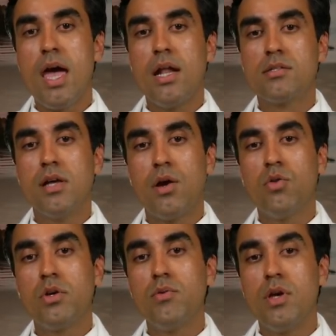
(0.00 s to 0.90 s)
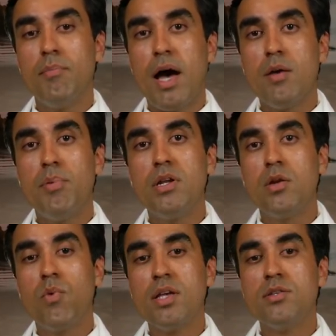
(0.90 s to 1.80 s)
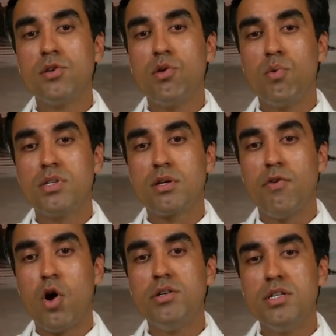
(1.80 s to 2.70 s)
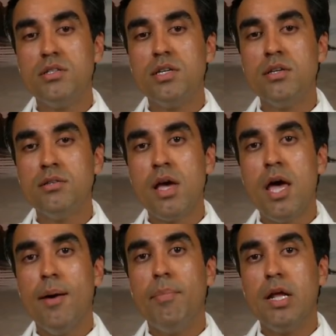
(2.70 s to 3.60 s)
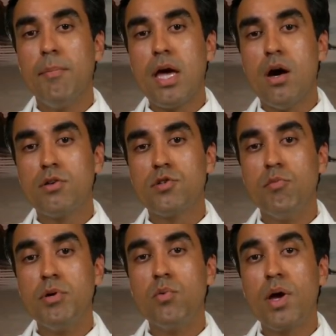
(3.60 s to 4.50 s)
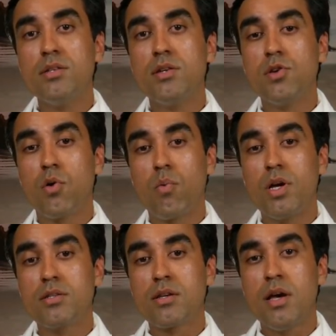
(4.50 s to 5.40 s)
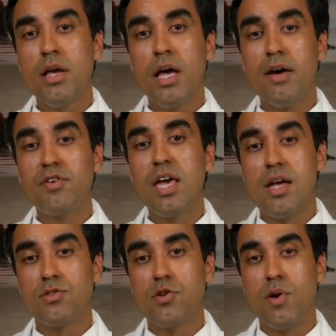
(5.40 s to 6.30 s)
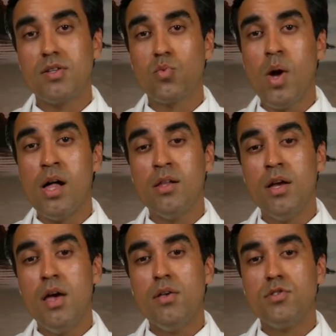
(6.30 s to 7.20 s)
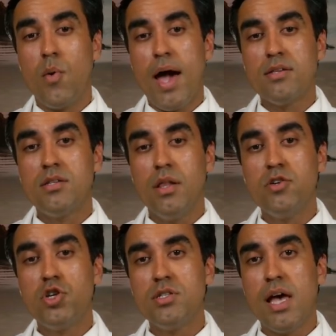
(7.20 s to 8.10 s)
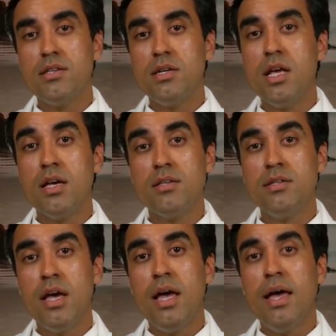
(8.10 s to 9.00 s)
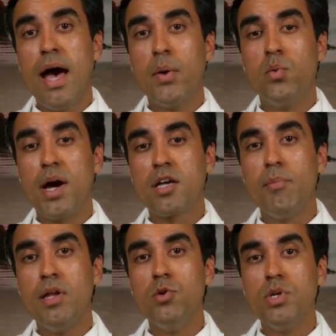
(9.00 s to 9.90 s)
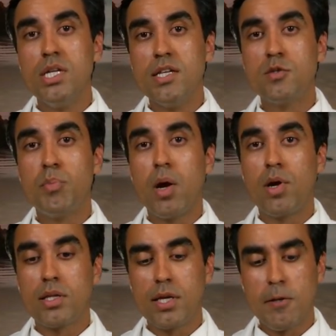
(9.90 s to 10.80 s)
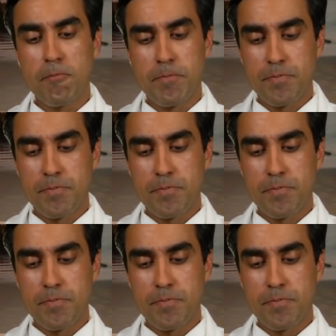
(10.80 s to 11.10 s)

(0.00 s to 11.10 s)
and it's not only, in my opinion, raising your risk of heart disease, but it may also be raising your risk of cancer as well. So as delicious as it is, I would recommend you eat it sparingly.